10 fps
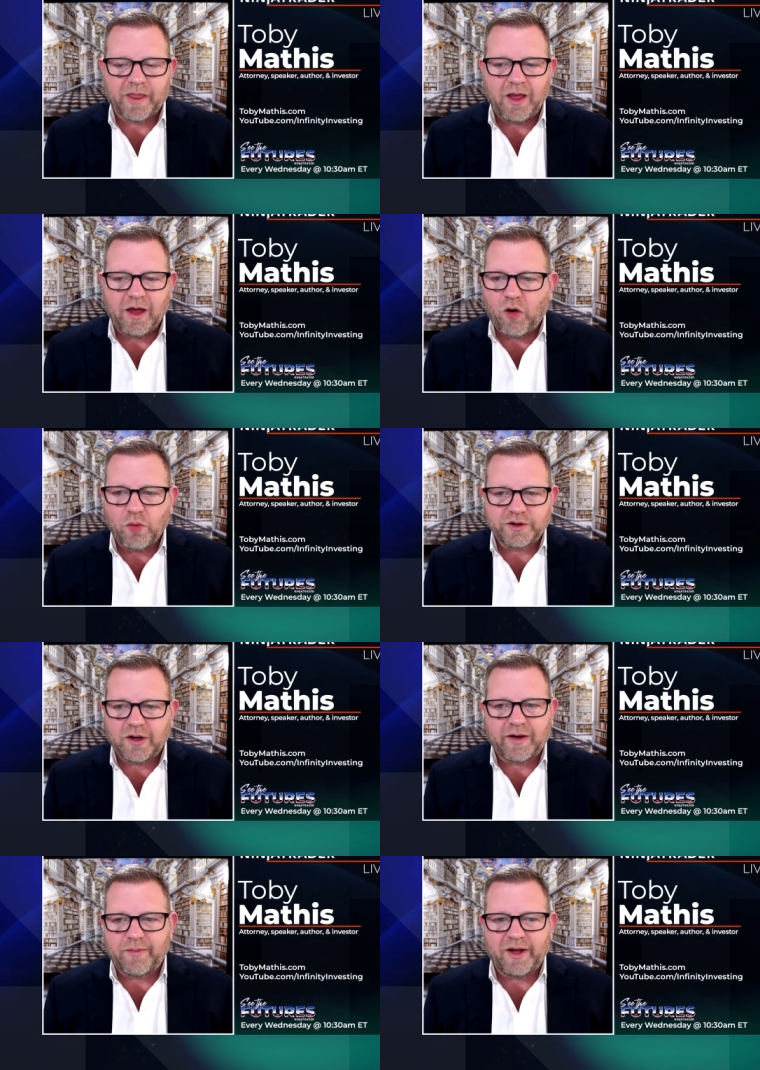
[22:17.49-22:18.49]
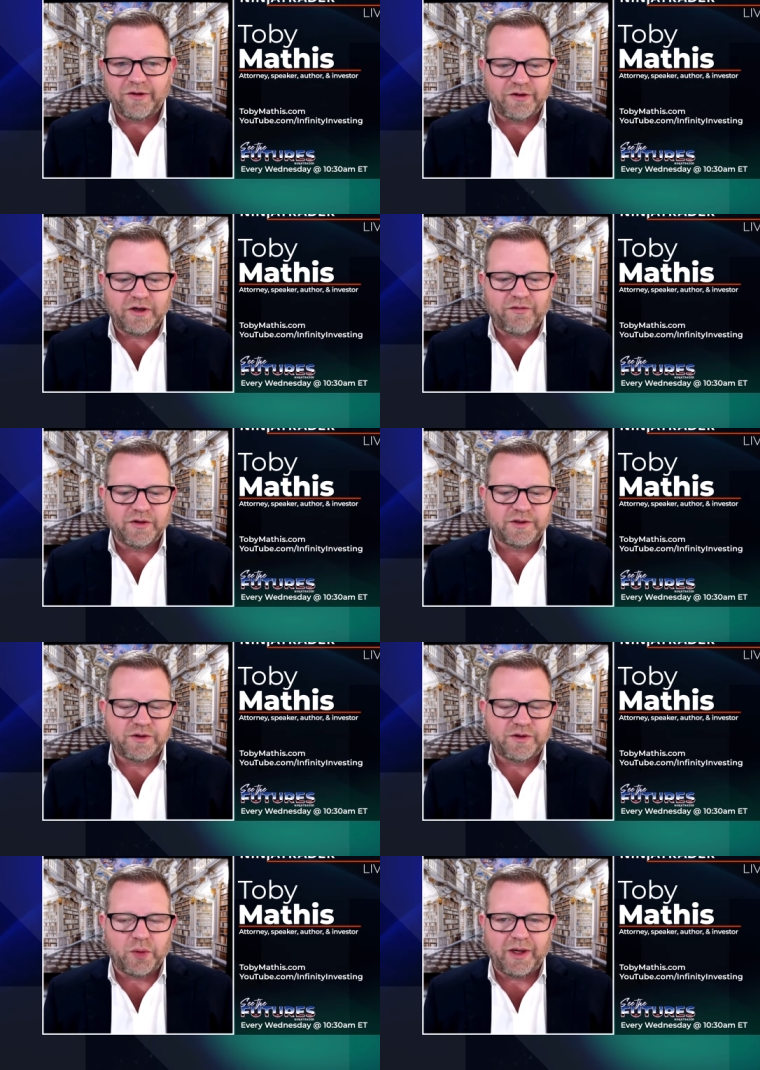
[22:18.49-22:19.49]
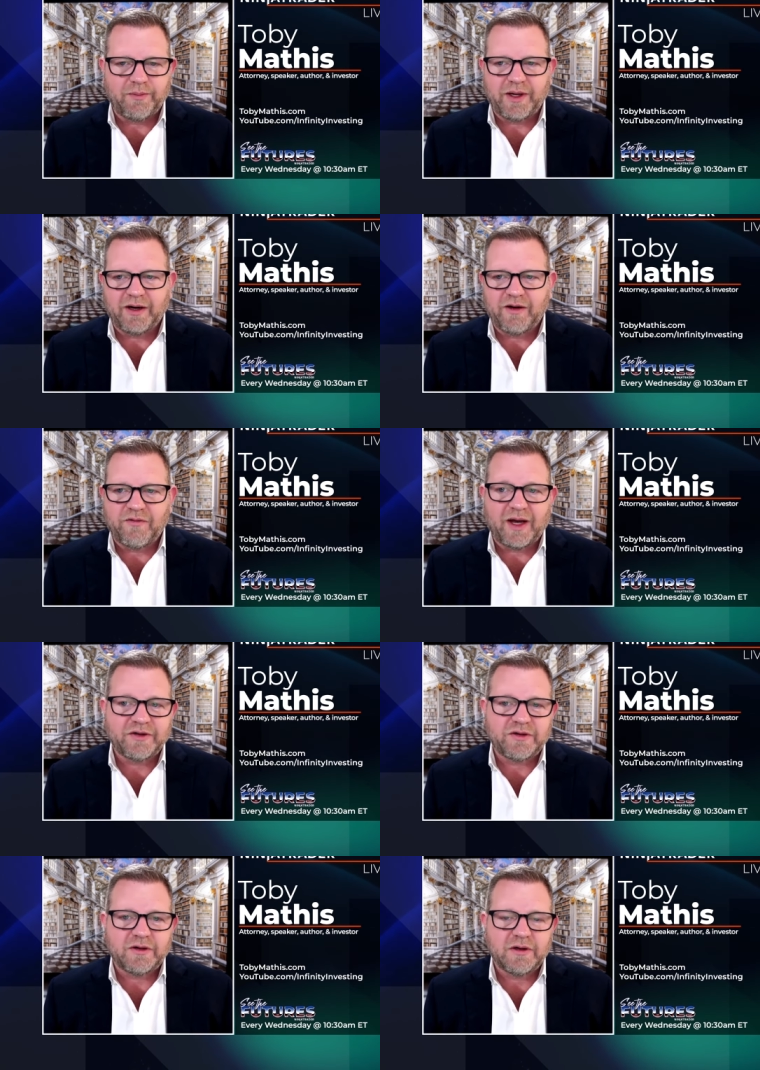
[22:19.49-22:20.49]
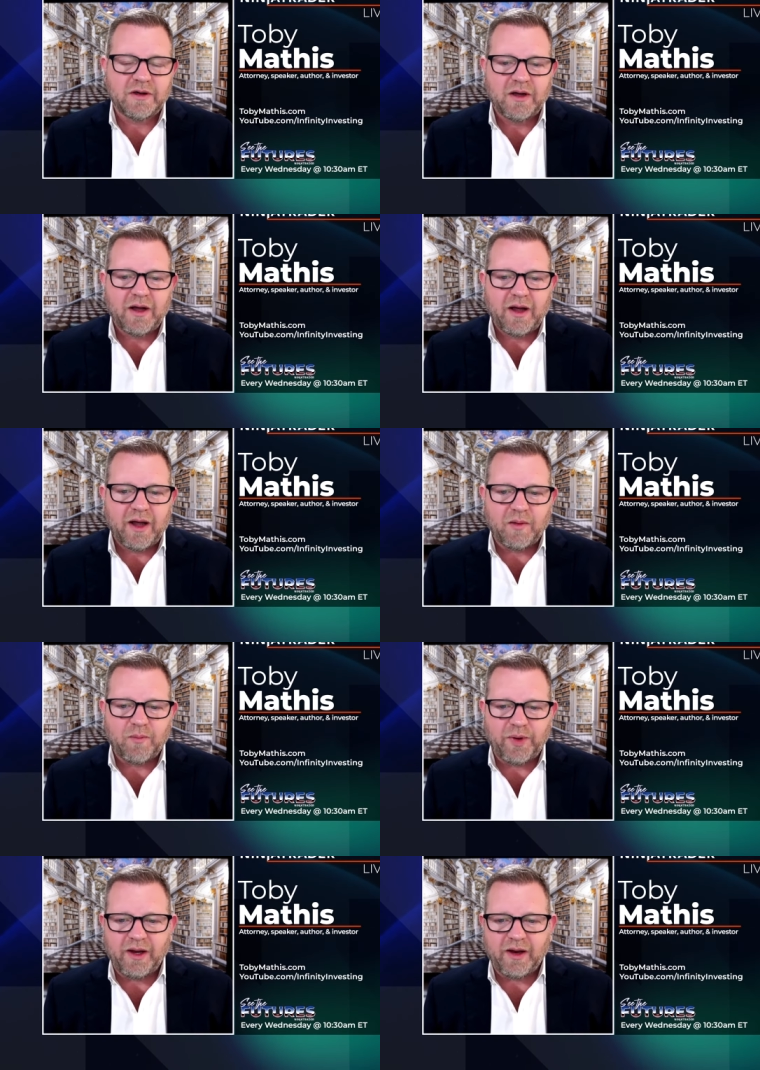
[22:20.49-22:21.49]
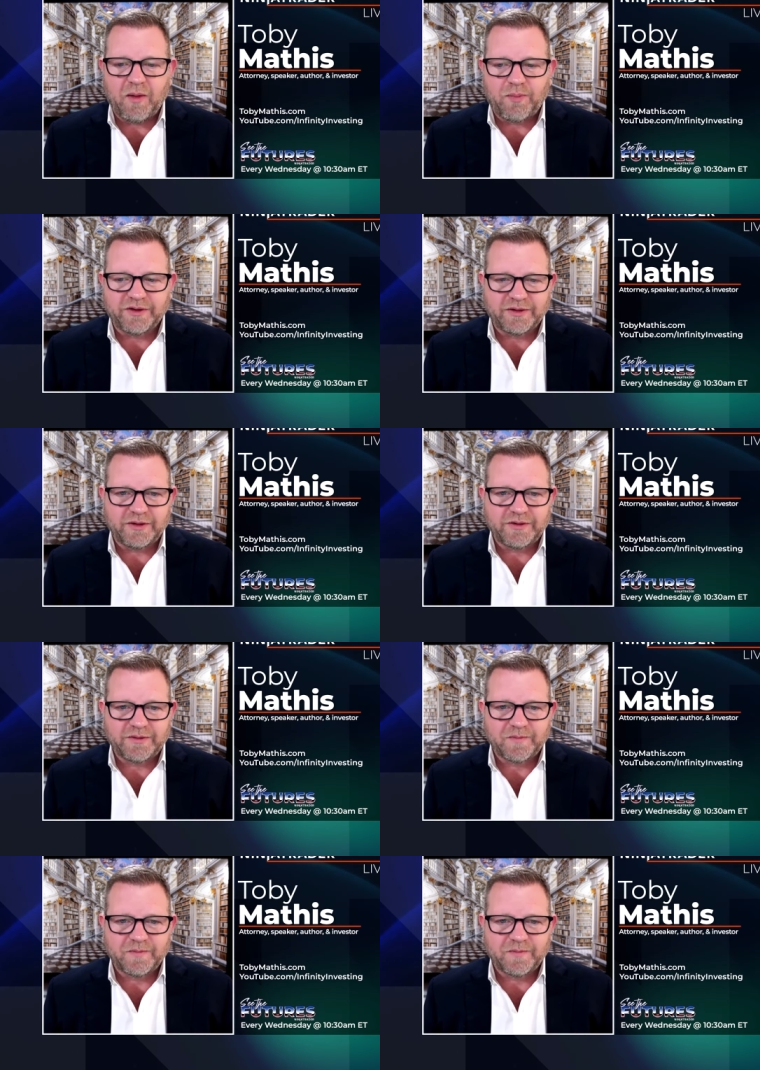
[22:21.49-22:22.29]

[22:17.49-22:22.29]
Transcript: and all we're talking about is the difference between being an investor and being a business.